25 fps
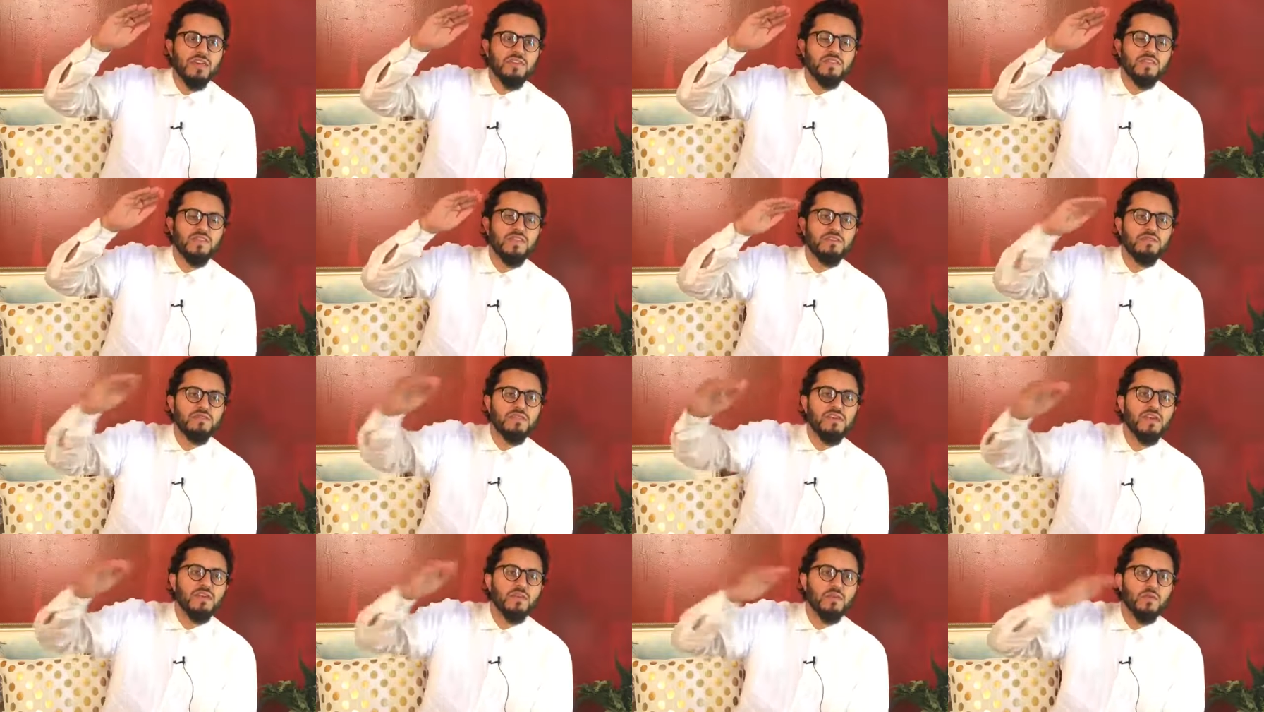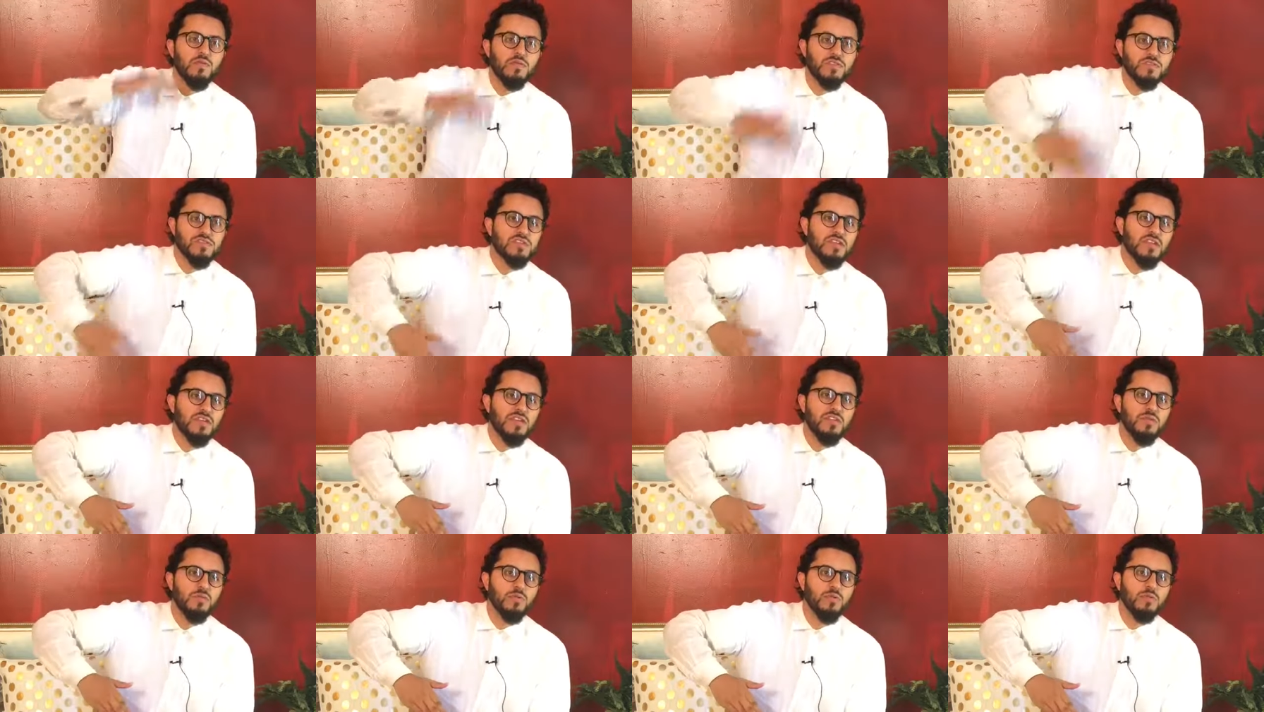a Siddiq or a
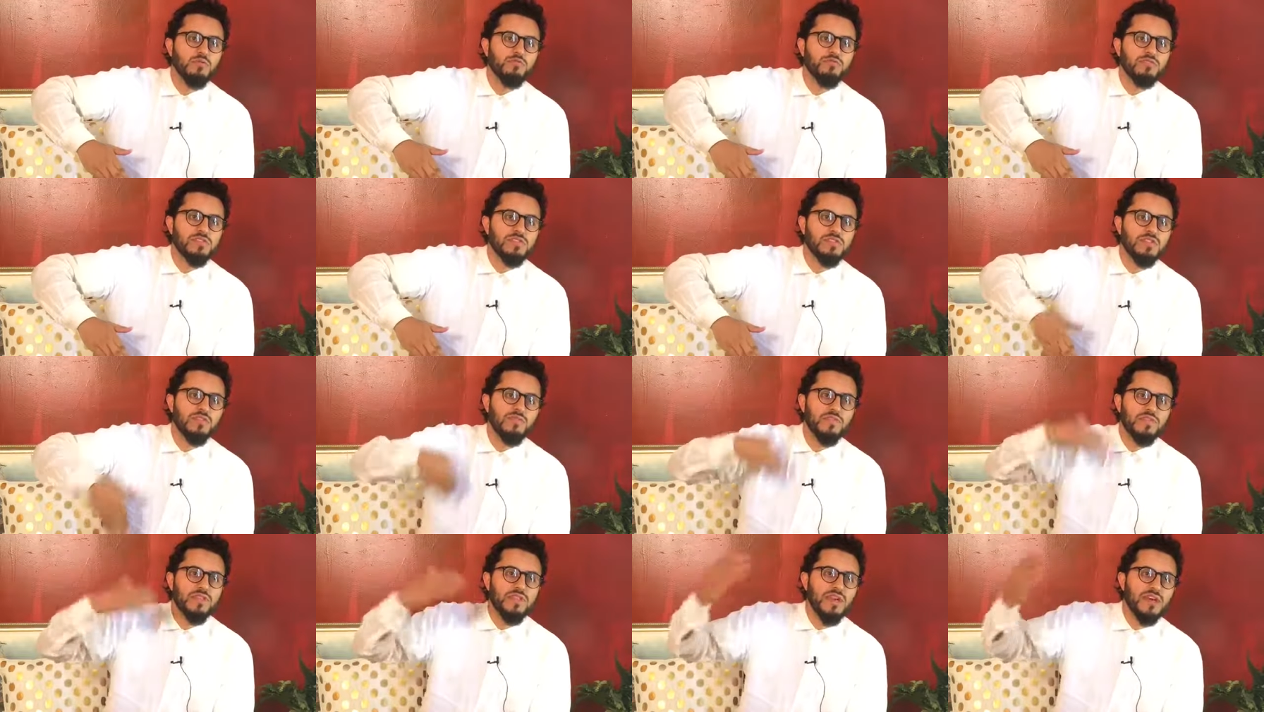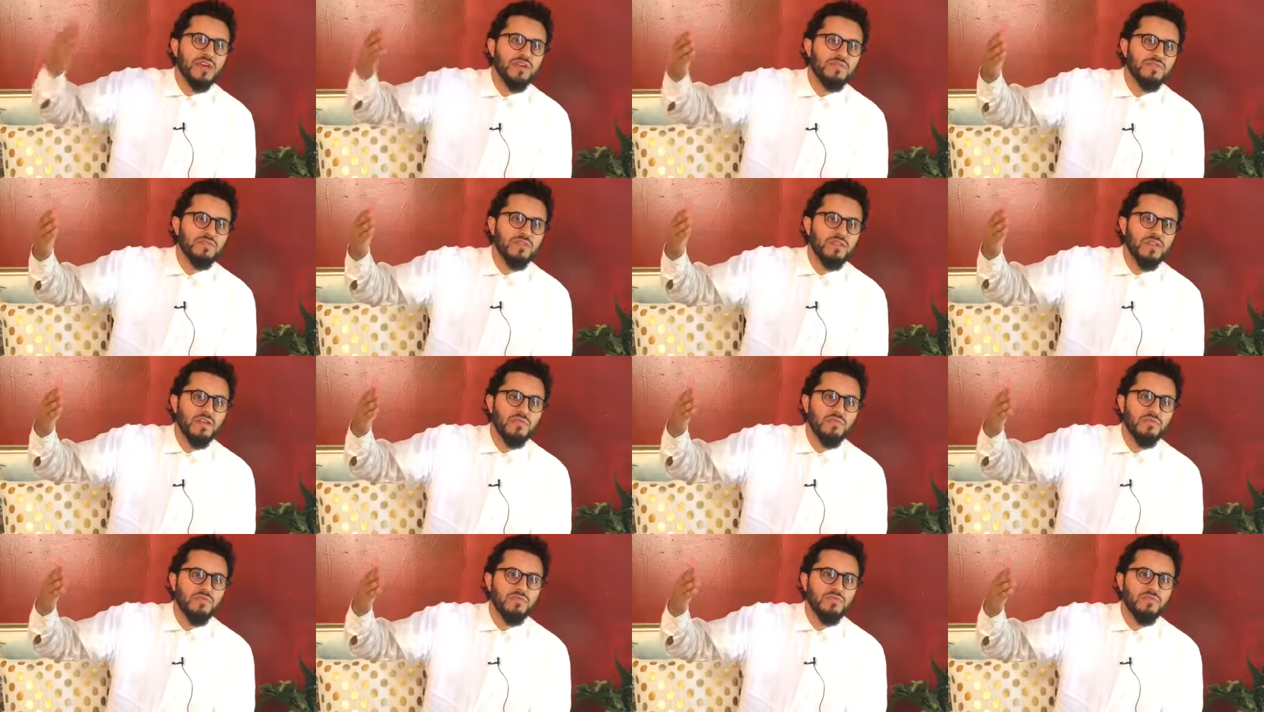Shaheed will receive in the
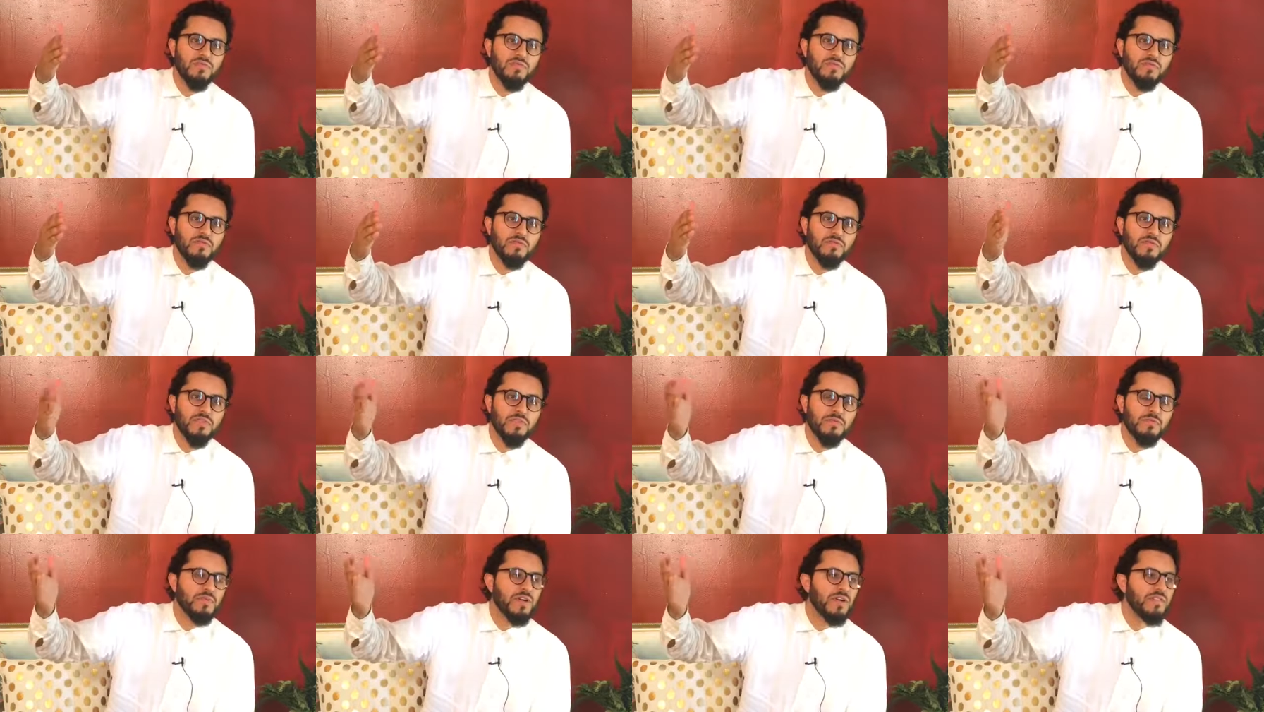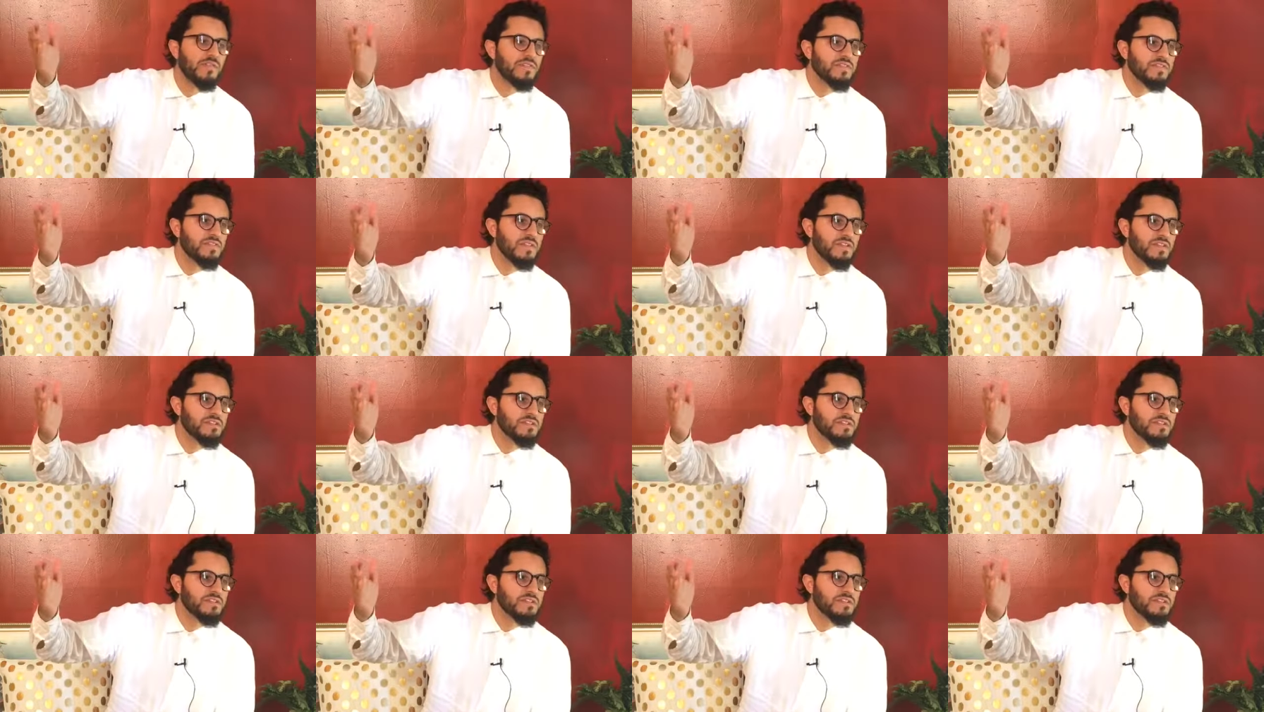afterlife, the Prophet